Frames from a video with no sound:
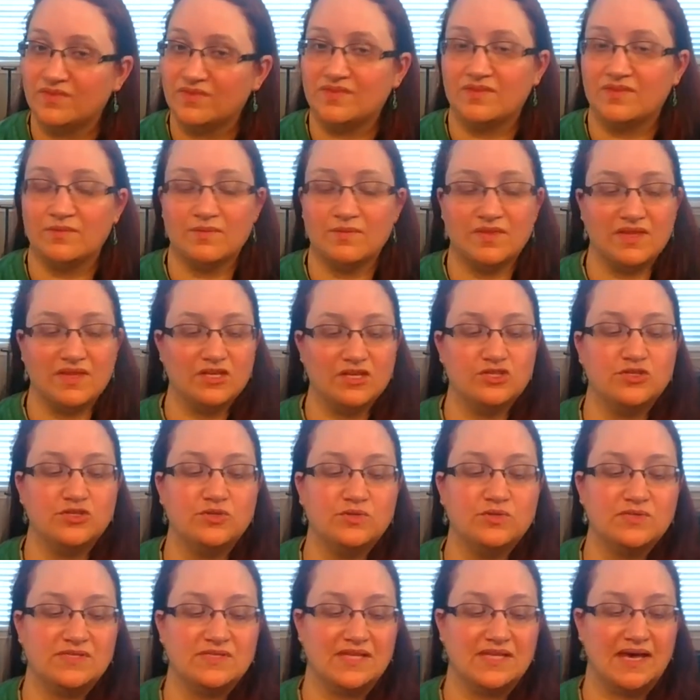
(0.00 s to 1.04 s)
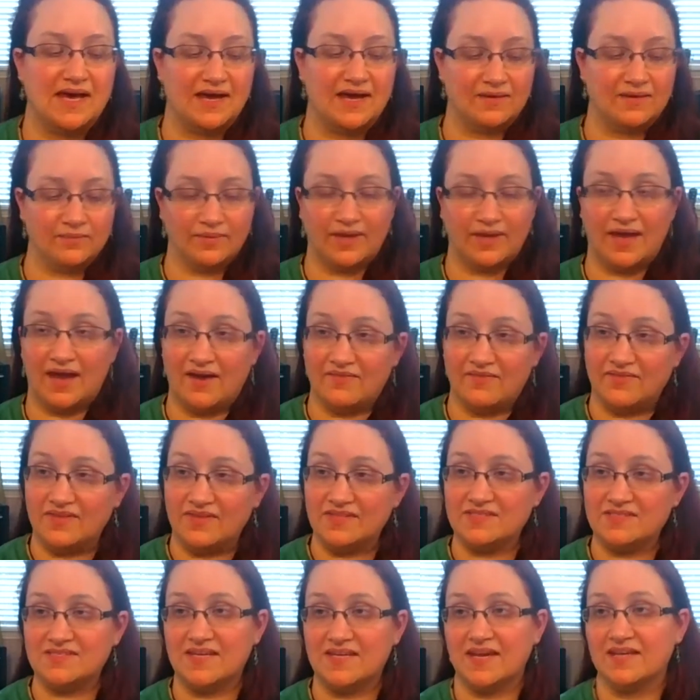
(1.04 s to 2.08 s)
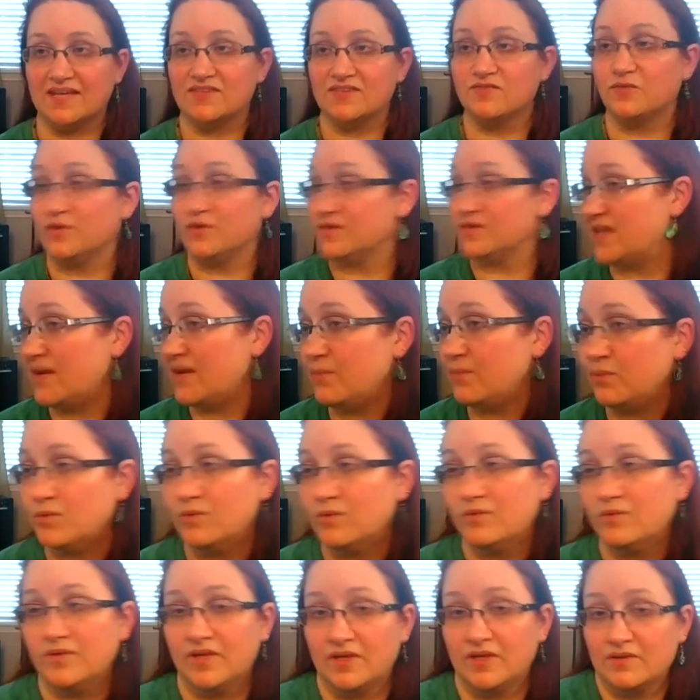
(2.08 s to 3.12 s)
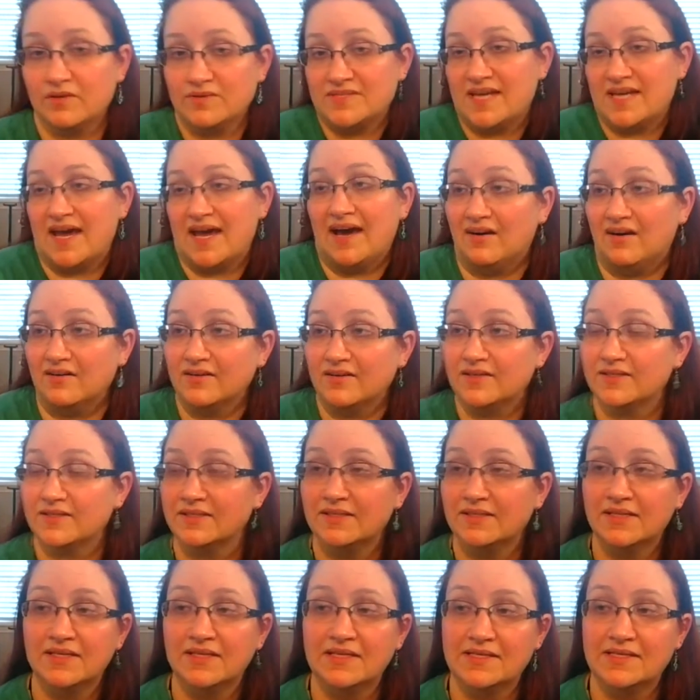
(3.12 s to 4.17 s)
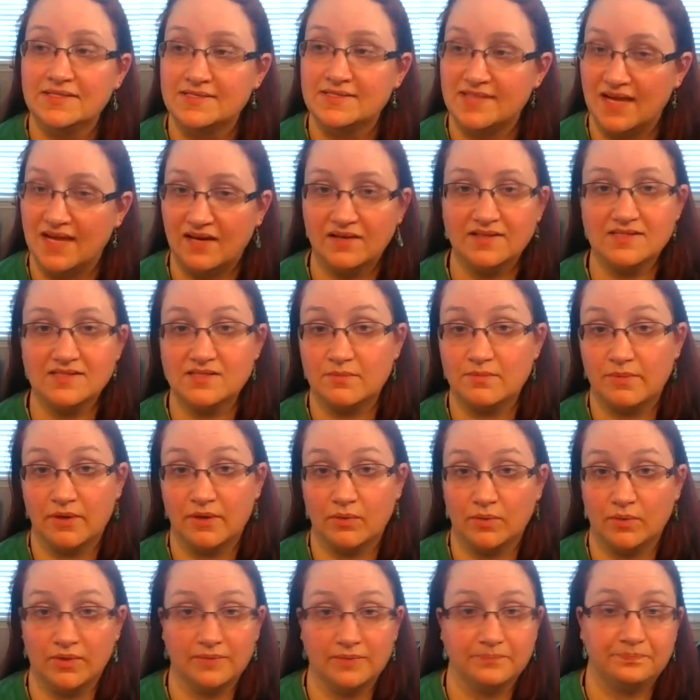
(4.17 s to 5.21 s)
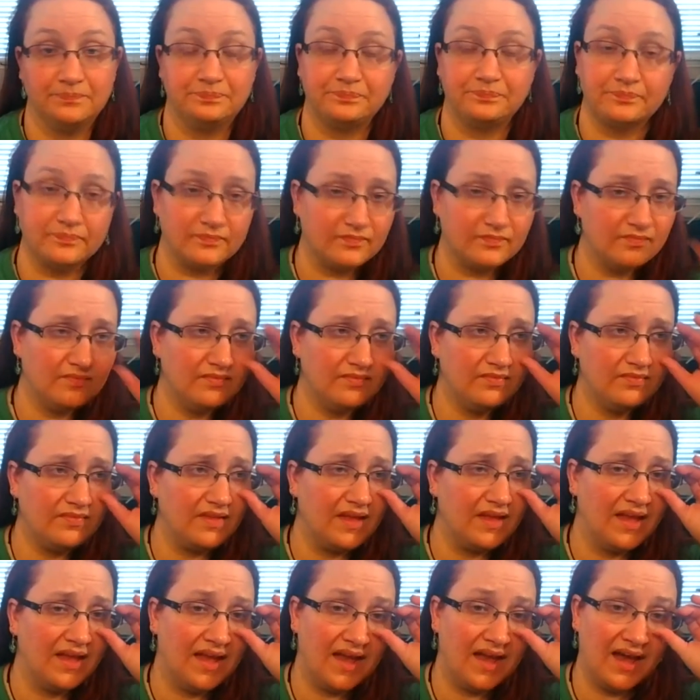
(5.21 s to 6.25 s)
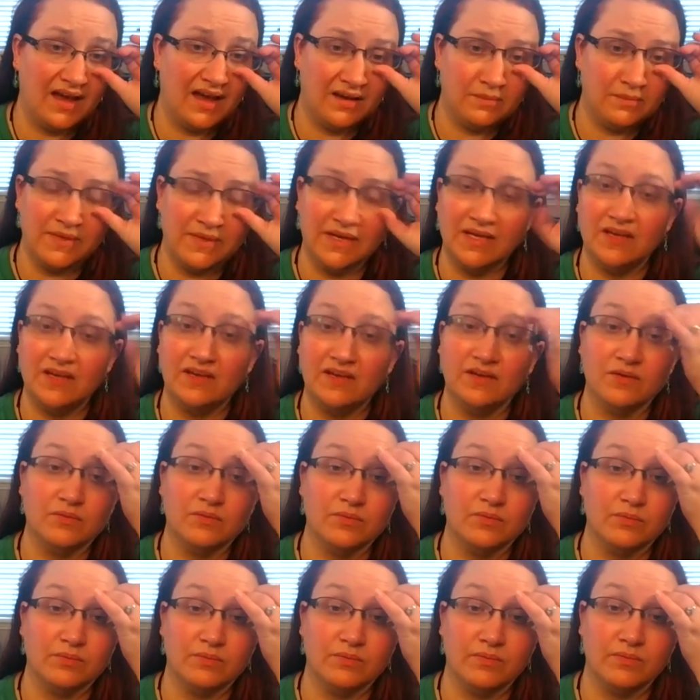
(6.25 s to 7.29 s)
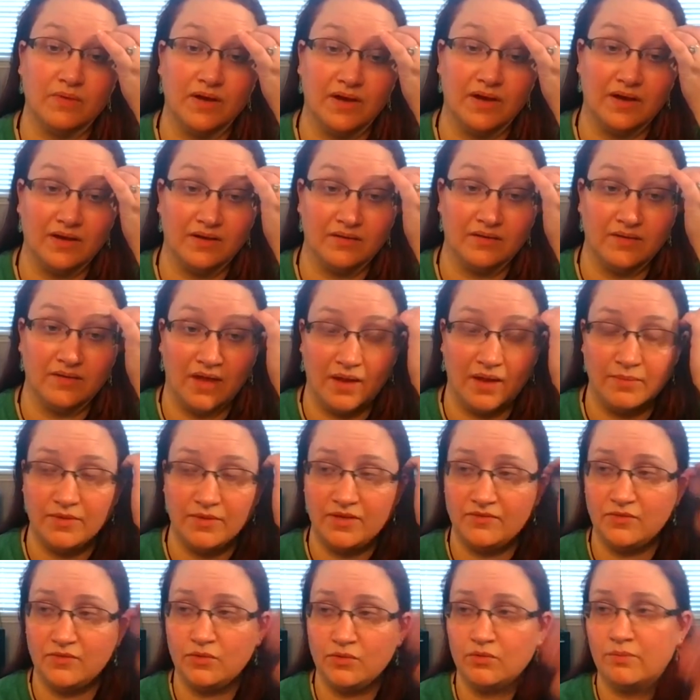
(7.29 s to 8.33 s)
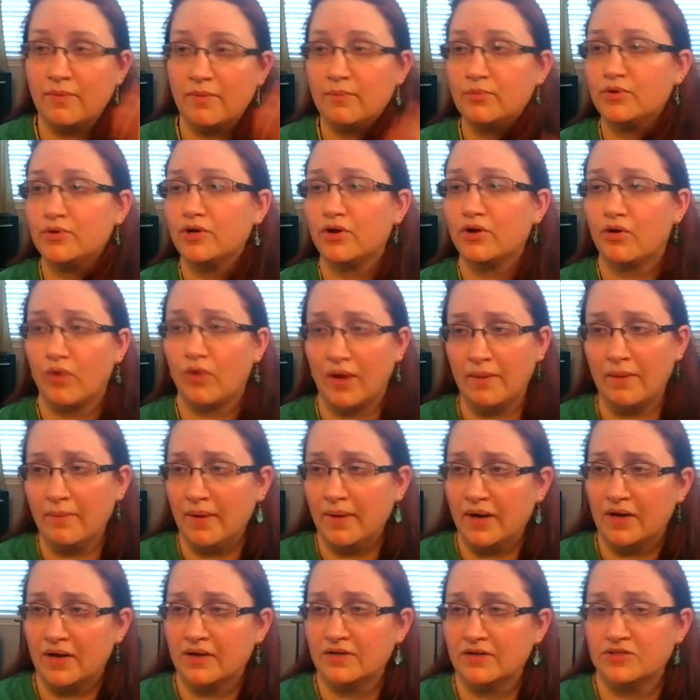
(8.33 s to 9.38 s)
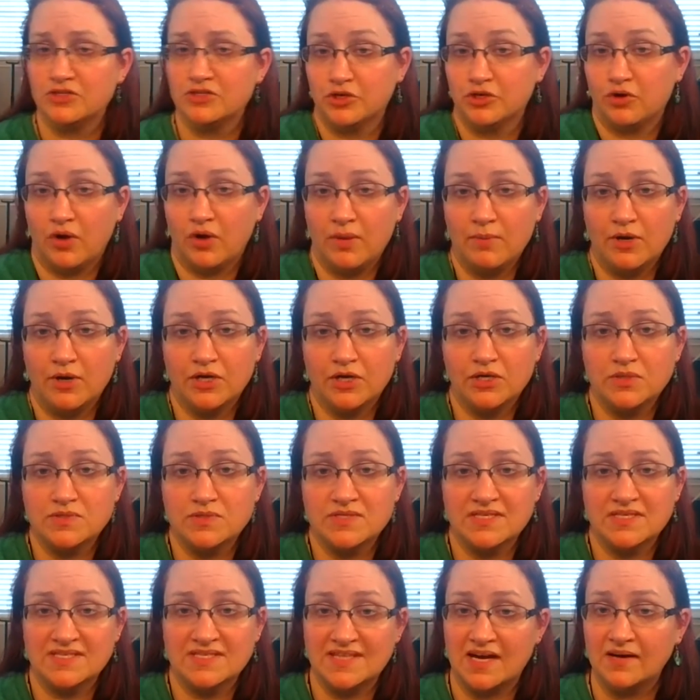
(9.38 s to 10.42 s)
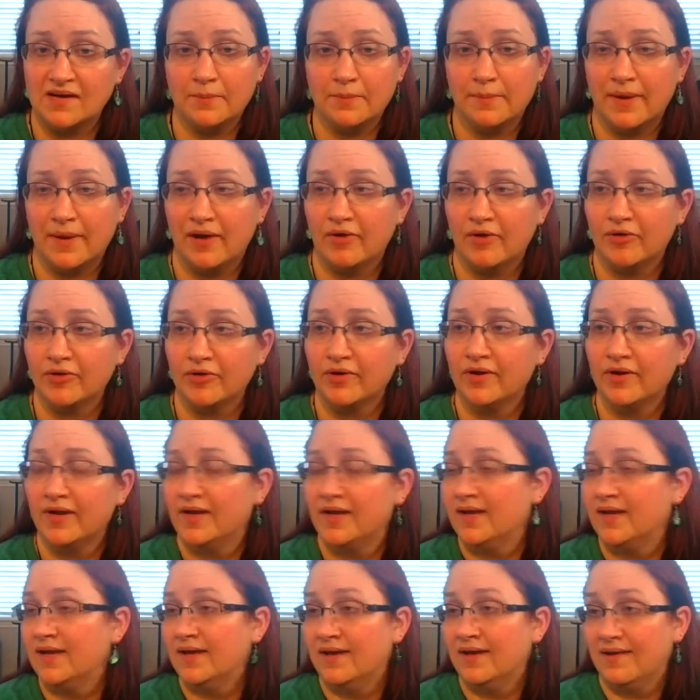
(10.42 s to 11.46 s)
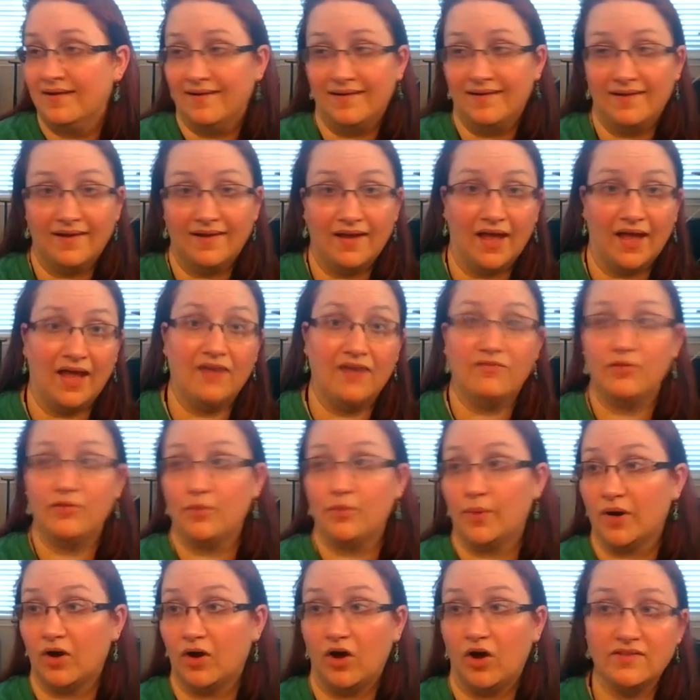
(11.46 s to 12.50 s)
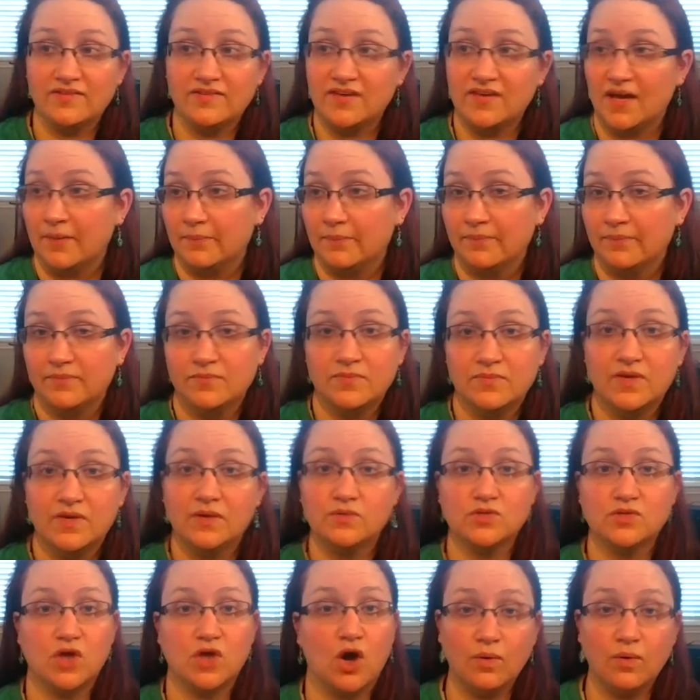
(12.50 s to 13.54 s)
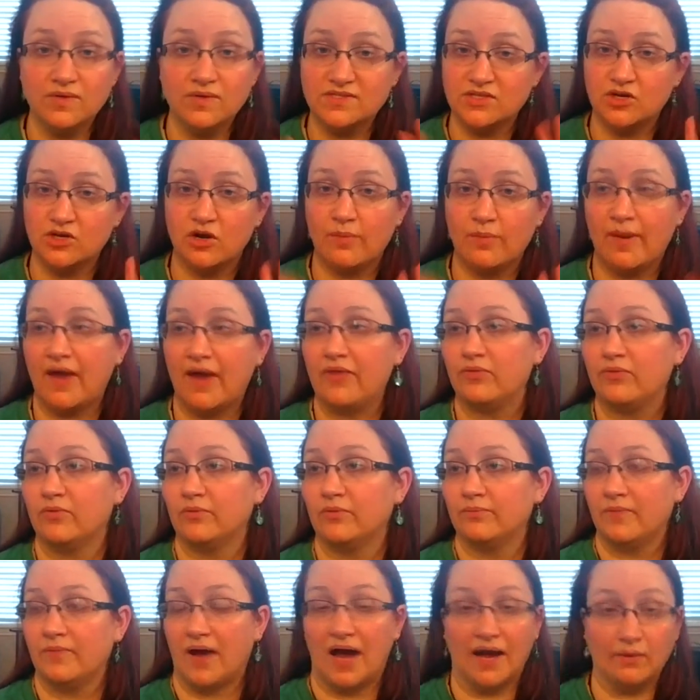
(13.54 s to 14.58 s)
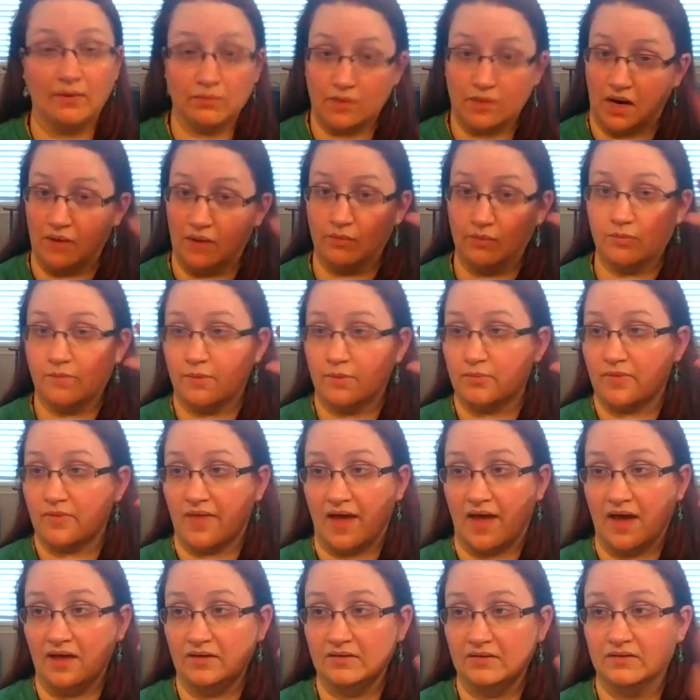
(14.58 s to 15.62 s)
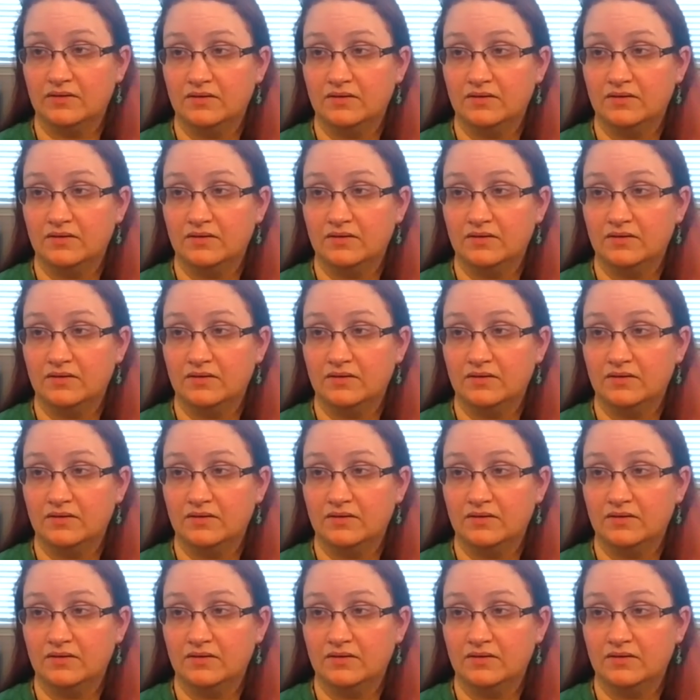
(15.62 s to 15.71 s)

some of the issues that we have these days. For example, talc. Talc is a big one. How many of you remember your grandparents or your grandma using talcum powder everywhere, all the time? It was always in her bathroom. I remember that.